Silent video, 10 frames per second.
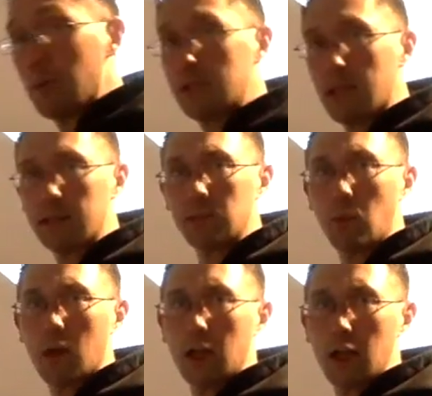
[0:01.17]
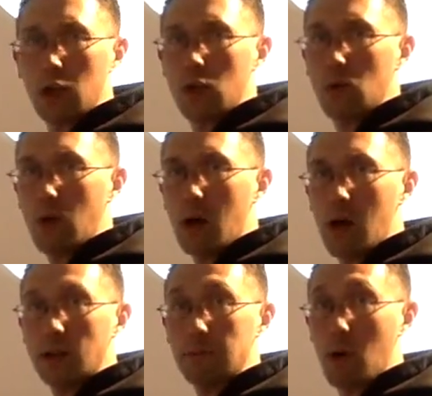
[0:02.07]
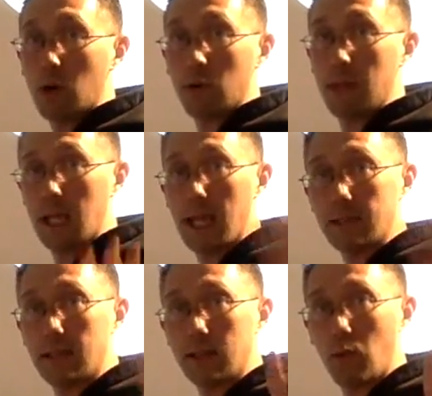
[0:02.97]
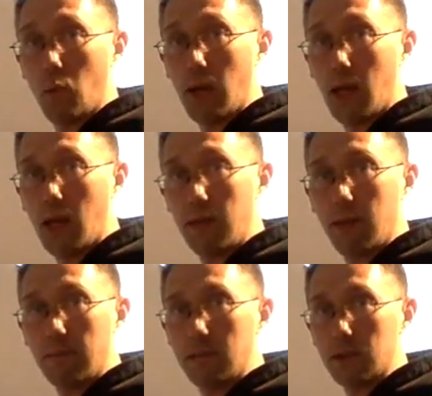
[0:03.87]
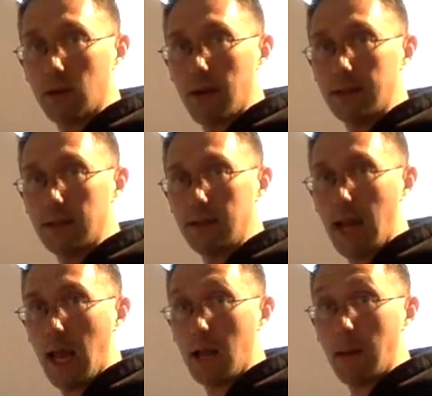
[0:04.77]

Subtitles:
6, we're going to do a small group mini lesson with Mr. Grayson and